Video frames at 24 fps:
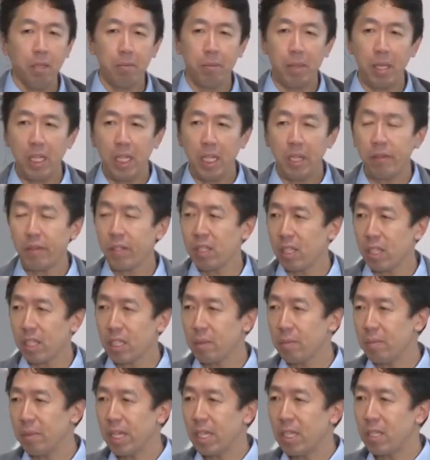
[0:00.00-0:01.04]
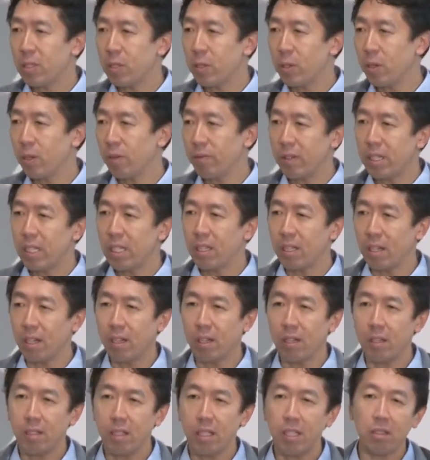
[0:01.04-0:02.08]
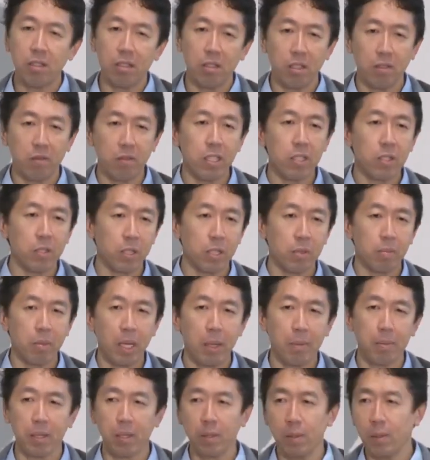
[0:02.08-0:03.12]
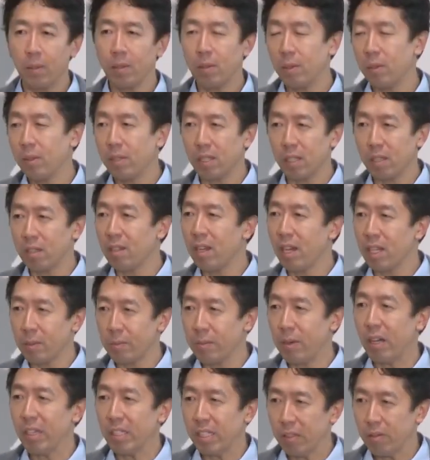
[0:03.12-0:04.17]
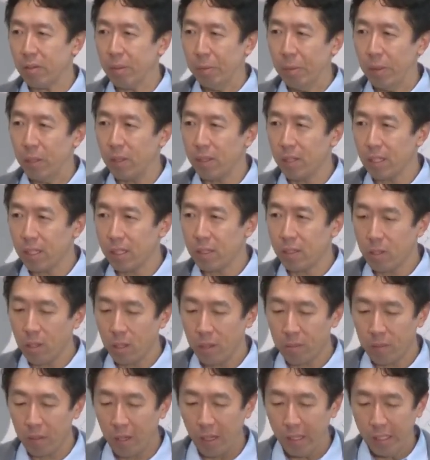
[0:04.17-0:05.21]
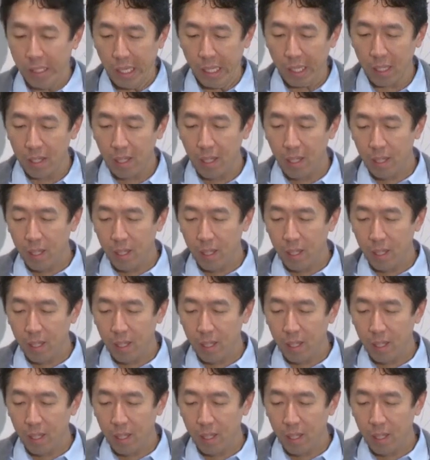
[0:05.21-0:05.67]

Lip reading: But if you can explain to your reader, either in a research paper or in a class project report, like a term project,